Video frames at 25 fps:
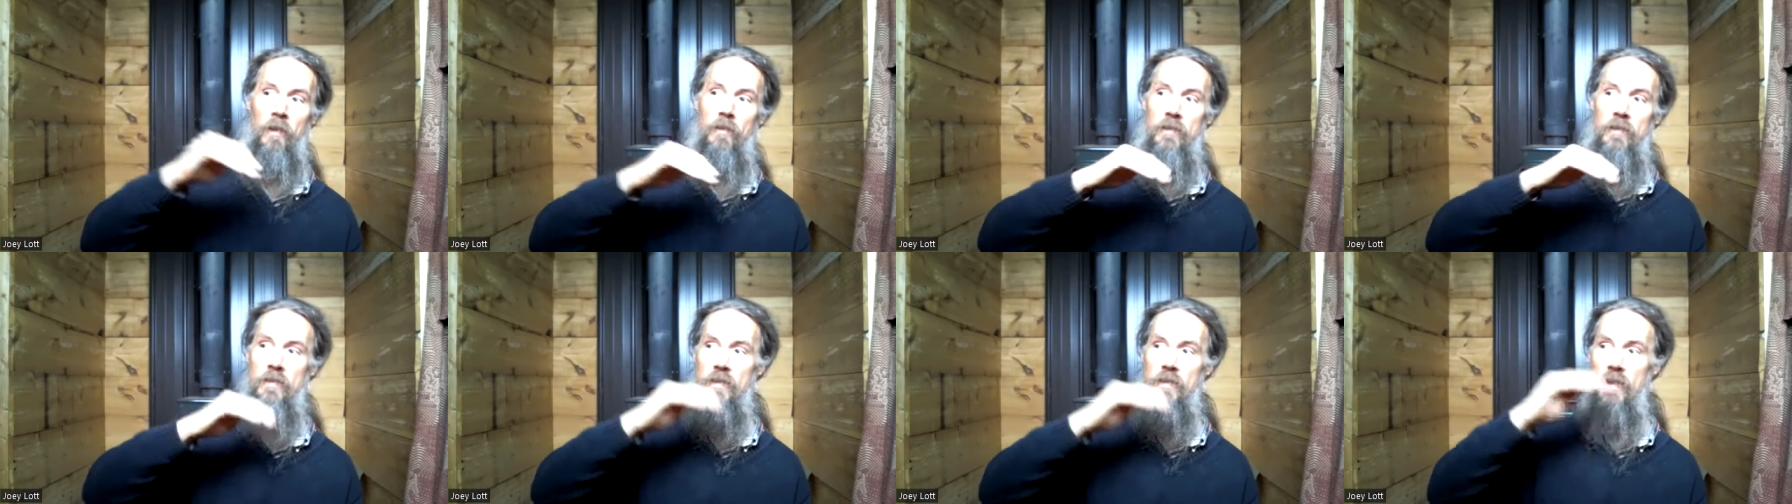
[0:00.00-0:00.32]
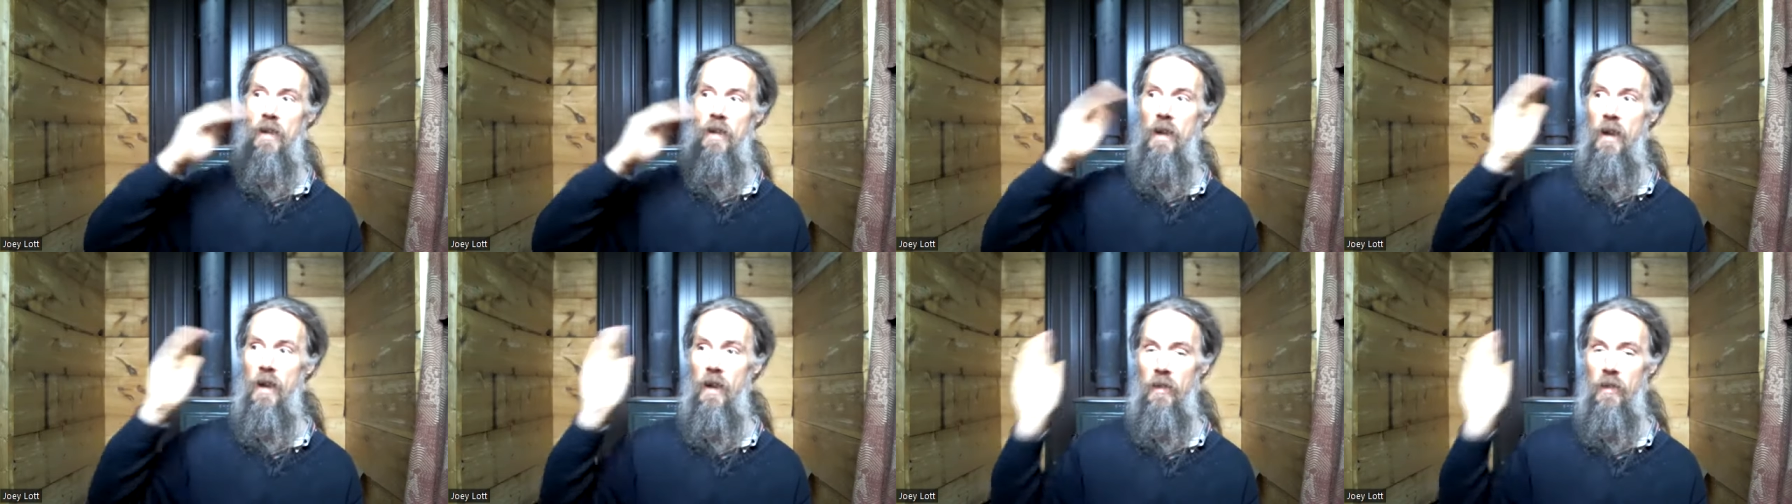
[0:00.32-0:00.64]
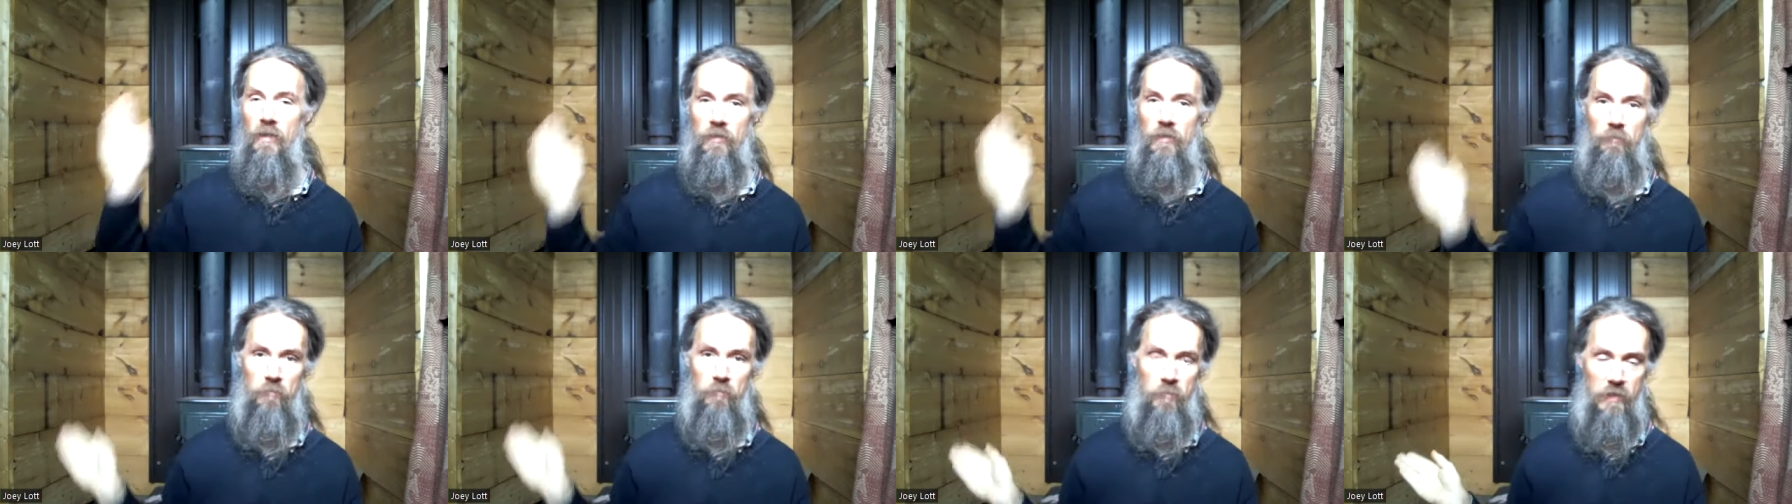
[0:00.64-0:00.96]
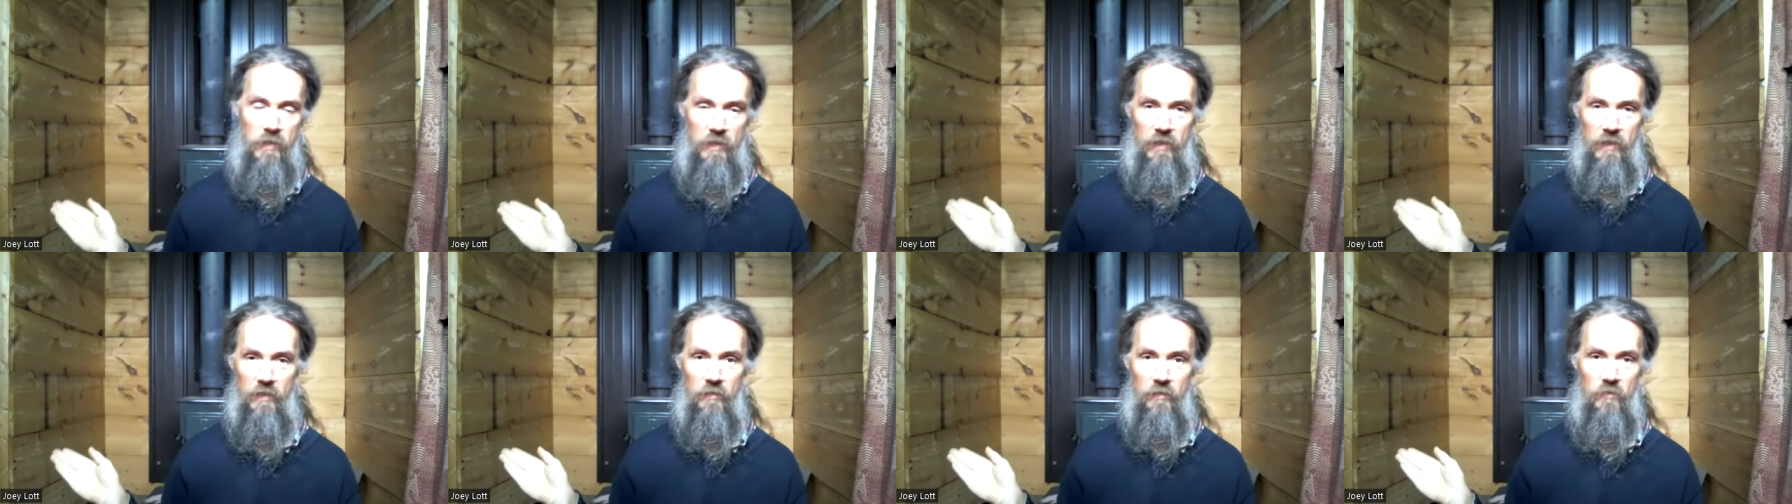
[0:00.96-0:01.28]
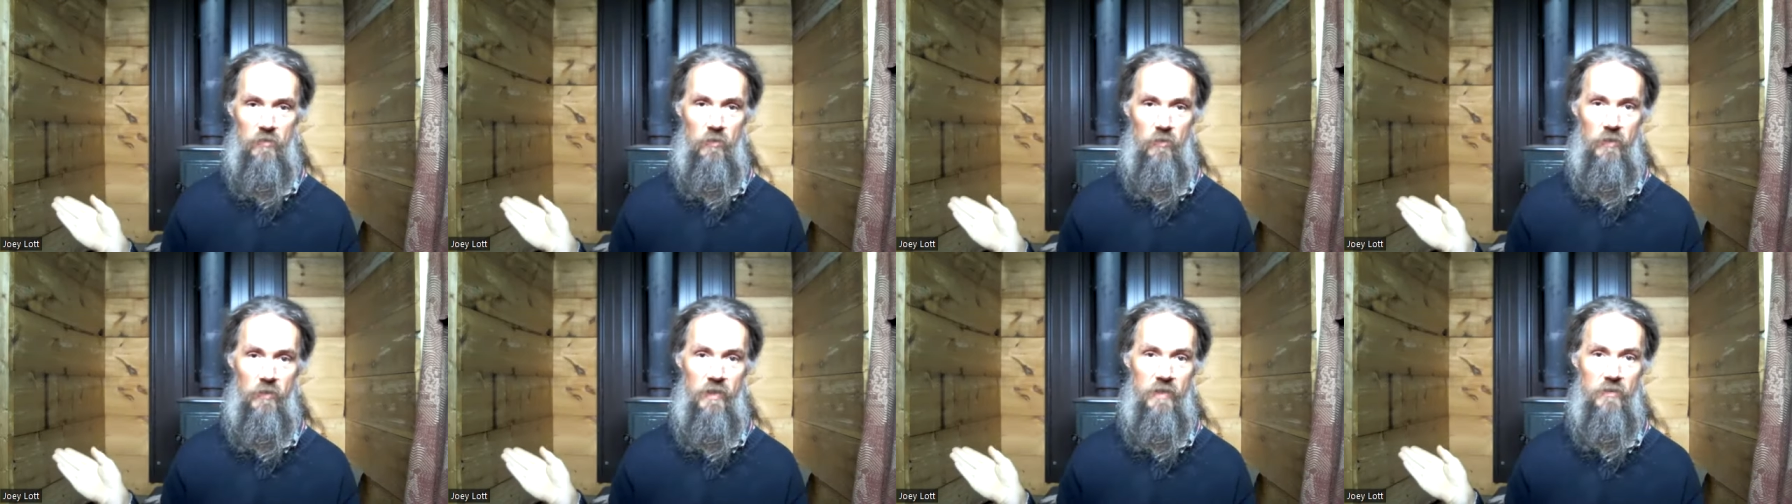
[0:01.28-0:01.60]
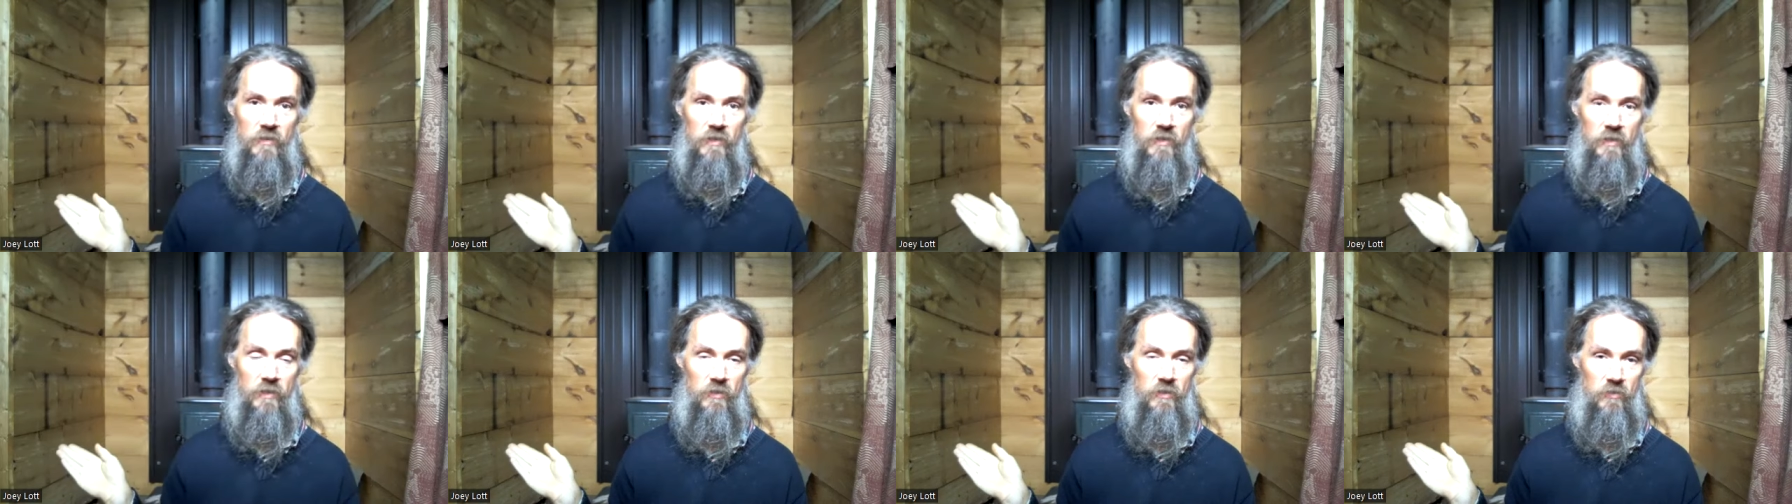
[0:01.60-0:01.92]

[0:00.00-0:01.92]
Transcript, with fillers: not being so easily